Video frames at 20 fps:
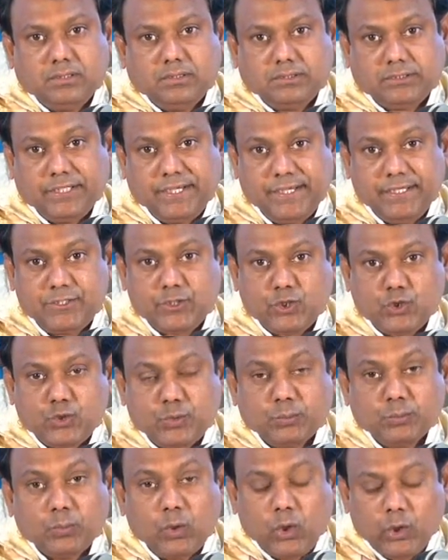she is
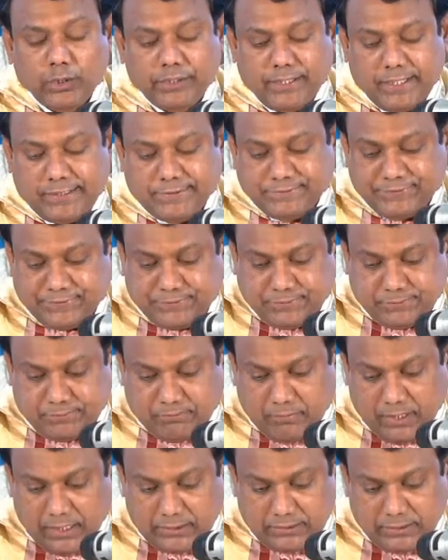more of
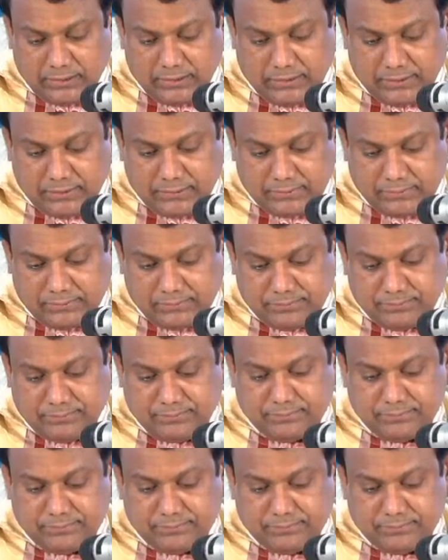mother